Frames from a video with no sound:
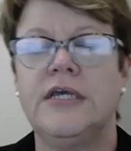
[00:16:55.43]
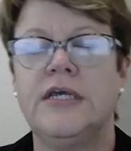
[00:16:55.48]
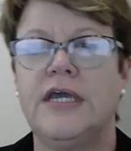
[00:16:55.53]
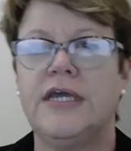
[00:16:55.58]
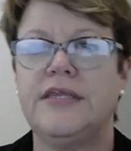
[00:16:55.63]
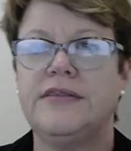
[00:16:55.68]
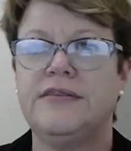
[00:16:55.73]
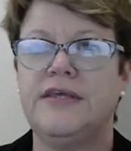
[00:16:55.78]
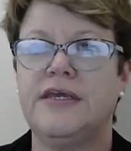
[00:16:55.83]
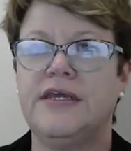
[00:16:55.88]

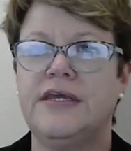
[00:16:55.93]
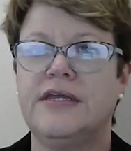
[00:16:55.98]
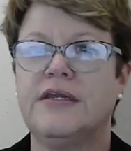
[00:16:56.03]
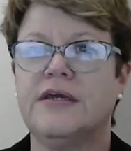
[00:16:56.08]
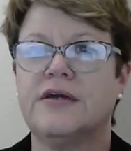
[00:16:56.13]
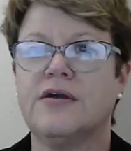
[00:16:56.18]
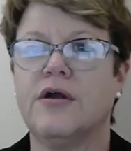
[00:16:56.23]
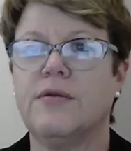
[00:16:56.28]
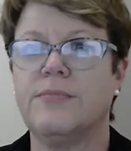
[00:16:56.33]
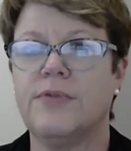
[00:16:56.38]
and then
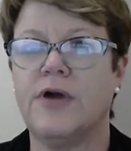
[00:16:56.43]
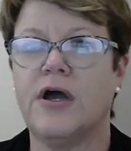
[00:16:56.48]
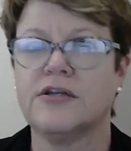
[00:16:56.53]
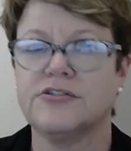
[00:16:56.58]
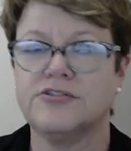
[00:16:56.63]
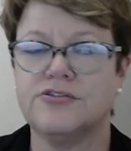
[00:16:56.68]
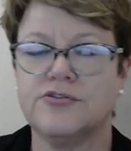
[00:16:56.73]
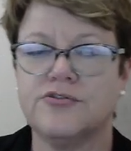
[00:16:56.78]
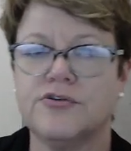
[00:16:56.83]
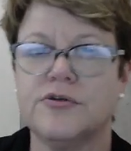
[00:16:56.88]
a
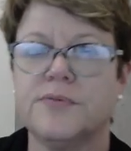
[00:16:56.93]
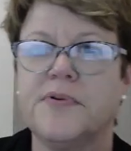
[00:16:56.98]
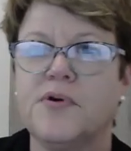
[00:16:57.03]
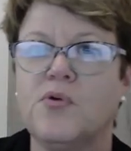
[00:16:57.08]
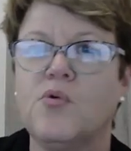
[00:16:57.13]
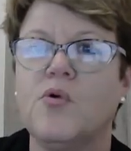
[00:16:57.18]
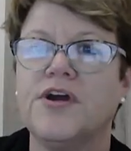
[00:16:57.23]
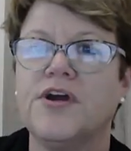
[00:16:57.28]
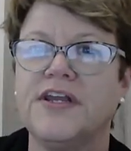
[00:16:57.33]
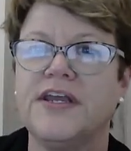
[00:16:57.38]
carboxyl group at
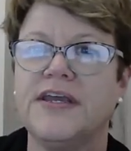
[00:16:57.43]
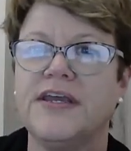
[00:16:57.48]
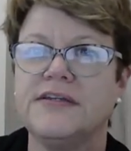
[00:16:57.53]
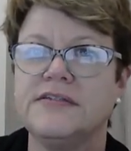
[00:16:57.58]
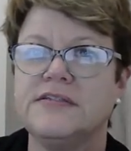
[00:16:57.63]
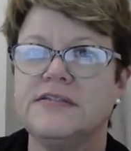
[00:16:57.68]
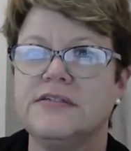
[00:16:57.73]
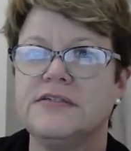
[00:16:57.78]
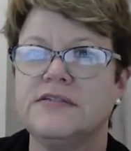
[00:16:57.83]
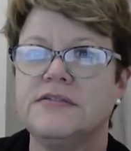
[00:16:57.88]
one end.